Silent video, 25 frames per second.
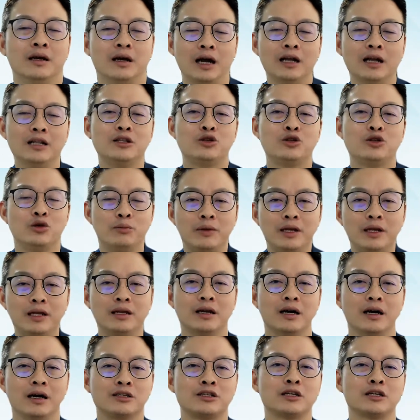And to
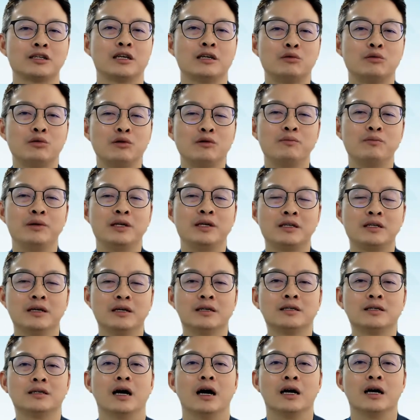me, a successful
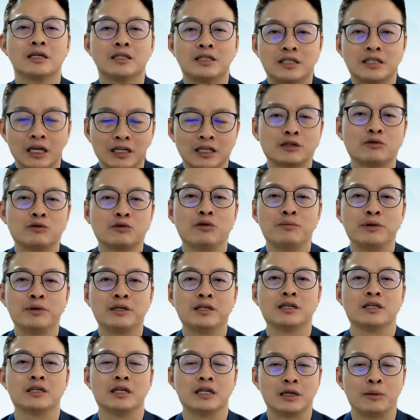
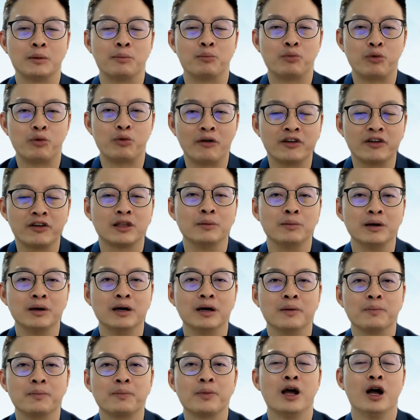business is a
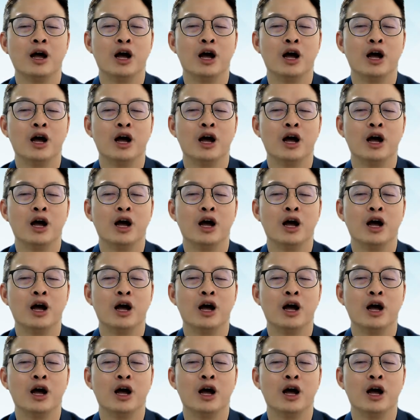profitable